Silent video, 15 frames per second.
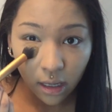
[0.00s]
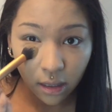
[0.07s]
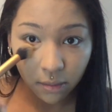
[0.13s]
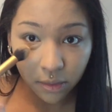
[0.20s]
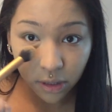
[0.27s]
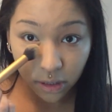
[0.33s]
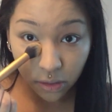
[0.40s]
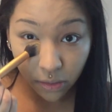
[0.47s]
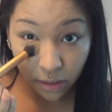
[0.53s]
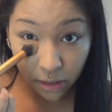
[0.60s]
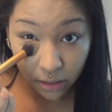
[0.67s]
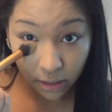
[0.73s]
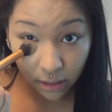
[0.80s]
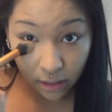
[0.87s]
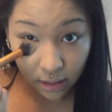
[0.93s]
And I'm just going
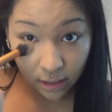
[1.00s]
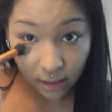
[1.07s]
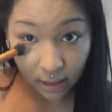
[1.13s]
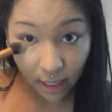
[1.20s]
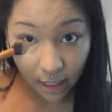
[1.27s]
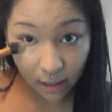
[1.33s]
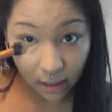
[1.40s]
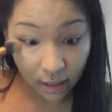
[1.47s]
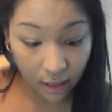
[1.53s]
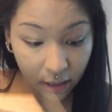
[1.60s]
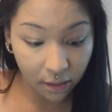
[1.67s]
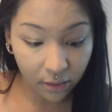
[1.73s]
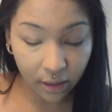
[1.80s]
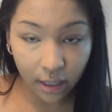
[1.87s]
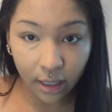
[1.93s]
to set the
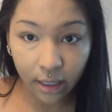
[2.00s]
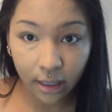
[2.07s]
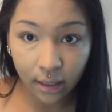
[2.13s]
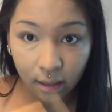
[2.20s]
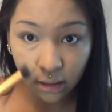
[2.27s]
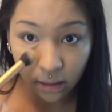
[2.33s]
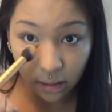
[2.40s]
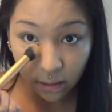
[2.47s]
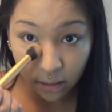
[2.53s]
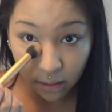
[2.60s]
under eyes.